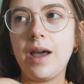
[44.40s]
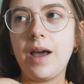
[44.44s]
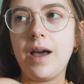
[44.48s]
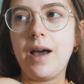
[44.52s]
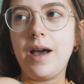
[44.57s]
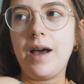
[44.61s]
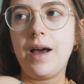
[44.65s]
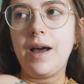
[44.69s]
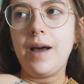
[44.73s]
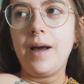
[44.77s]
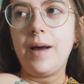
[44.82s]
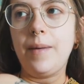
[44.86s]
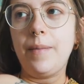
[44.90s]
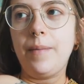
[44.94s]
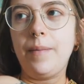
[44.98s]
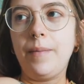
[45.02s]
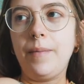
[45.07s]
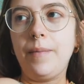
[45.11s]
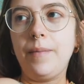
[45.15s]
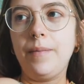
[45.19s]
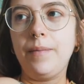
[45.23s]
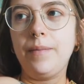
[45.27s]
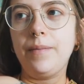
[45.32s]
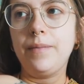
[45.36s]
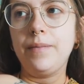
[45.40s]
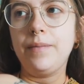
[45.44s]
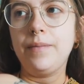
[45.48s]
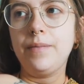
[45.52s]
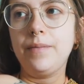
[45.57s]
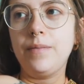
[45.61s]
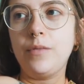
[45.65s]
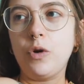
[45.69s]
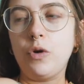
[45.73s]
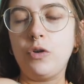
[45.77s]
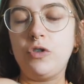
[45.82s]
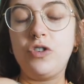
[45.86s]
um,
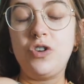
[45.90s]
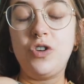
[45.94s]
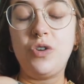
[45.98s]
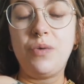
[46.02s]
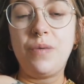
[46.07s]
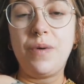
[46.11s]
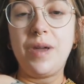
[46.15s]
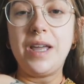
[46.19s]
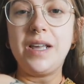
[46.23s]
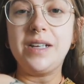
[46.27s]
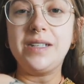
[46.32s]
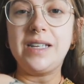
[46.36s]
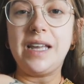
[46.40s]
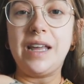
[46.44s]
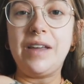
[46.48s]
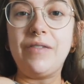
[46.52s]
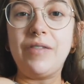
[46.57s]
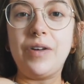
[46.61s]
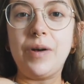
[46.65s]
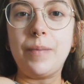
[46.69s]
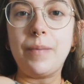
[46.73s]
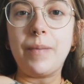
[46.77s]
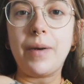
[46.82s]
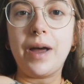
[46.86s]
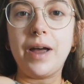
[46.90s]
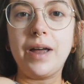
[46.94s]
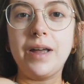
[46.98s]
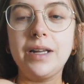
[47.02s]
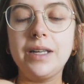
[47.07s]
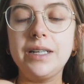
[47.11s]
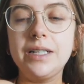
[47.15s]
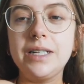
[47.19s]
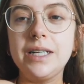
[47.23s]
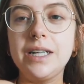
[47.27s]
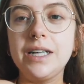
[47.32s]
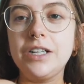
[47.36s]
or two weeks even. But
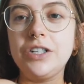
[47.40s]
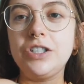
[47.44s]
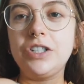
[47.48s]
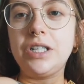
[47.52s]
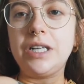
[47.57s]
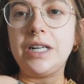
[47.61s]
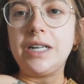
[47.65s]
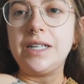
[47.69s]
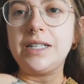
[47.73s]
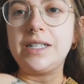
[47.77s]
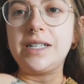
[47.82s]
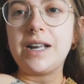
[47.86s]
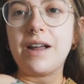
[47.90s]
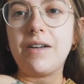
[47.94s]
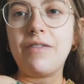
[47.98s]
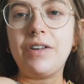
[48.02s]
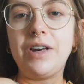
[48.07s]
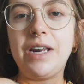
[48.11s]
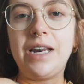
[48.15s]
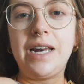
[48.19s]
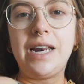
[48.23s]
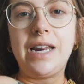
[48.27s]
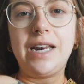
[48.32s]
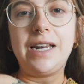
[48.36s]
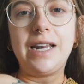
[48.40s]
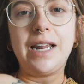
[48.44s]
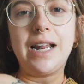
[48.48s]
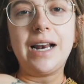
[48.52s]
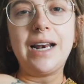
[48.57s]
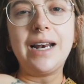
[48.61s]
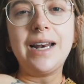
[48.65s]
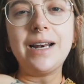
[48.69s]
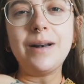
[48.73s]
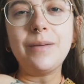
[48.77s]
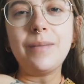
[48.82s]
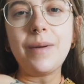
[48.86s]
she's definitely needing
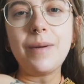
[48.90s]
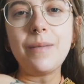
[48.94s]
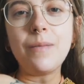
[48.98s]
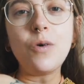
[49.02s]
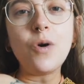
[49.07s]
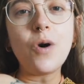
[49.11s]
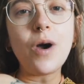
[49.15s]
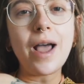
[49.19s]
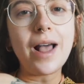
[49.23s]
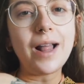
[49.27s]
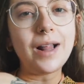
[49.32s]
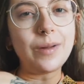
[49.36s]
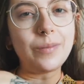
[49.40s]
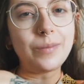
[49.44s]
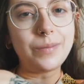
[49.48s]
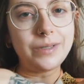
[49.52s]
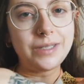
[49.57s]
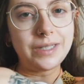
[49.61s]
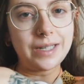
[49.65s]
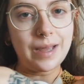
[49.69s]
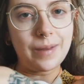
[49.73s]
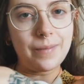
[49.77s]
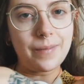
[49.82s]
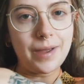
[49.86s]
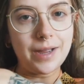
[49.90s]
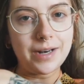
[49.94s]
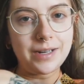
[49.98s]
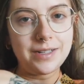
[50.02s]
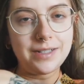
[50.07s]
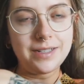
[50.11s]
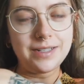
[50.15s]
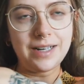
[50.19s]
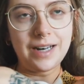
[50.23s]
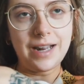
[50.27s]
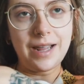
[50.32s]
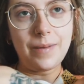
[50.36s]
a little bit more help to get back
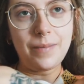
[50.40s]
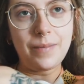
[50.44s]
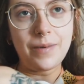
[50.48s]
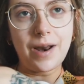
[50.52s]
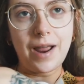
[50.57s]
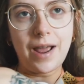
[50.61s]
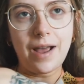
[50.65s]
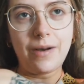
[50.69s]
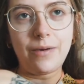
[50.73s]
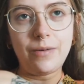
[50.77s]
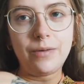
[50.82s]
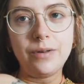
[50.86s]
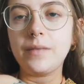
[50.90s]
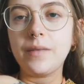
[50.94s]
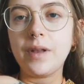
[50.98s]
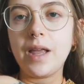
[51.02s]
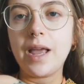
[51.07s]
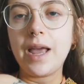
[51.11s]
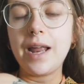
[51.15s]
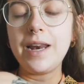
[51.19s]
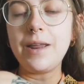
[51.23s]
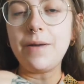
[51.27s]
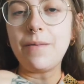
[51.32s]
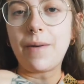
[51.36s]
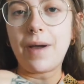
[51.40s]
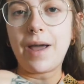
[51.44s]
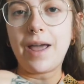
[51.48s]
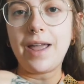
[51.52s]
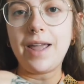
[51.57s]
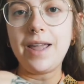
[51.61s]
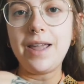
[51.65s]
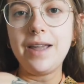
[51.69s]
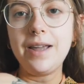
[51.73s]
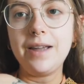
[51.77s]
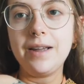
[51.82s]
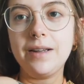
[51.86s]
to sleep now.
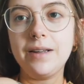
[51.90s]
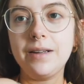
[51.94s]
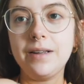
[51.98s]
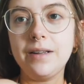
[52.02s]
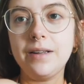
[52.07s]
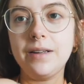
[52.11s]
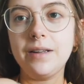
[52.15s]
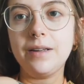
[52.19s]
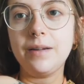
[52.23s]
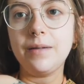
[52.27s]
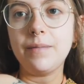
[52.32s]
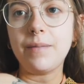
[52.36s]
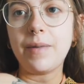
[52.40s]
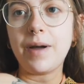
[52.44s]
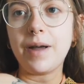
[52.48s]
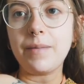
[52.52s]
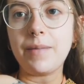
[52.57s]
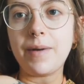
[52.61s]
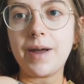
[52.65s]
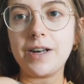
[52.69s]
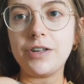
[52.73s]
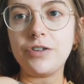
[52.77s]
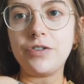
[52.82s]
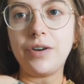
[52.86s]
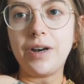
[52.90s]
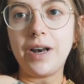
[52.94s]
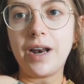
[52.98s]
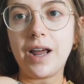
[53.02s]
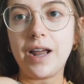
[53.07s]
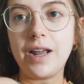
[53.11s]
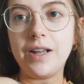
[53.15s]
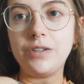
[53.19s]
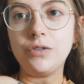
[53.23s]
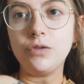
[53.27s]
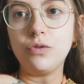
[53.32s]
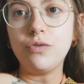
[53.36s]
Anyway, my battery
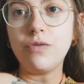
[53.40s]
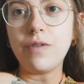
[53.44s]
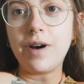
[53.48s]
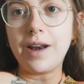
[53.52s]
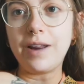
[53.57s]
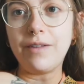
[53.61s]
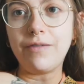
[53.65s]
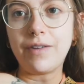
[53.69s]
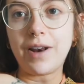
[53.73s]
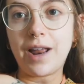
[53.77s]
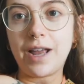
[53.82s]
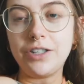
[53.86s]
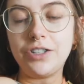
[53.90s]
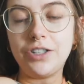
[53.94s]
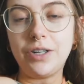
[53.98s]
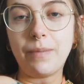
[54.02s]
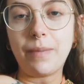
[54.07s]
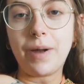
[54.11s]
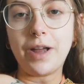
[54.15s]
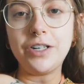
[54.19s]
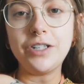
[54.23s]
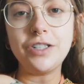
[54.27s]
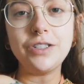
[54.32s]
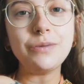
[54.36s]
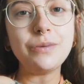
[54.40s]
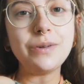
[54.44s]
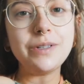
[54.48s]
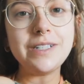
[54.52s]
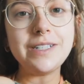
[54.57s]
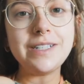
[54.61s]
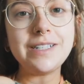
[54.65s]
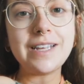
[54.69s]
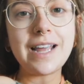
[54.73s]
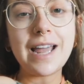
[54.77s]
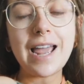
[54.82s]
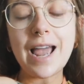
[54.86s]
light is already flashing but I just
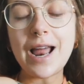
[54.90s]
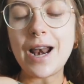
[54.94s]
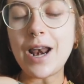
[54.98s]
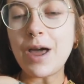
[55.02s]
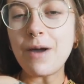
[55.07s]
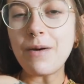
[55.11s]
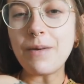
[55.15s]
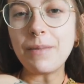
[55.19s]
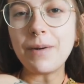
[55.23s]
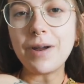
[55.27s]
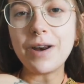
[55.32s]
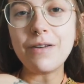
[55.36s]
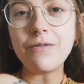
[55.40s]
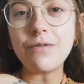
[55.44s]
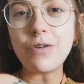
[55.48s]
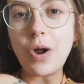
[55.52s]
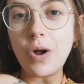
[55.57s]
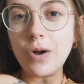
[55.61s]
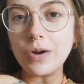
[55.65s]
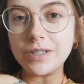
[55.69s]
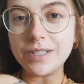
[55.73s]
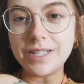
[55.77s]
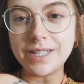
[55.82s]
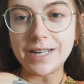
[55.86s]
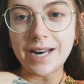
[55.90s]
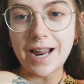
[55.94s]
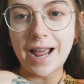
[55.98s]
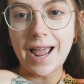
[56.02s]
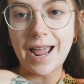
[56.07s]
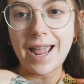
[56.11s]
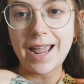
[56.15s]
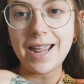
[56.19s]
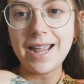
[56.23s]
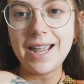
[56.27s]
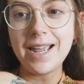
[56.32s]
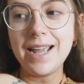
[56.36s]
wanted to say hello I'm gonna vlog
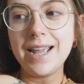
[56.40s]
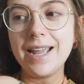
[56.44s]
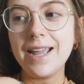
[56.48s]
today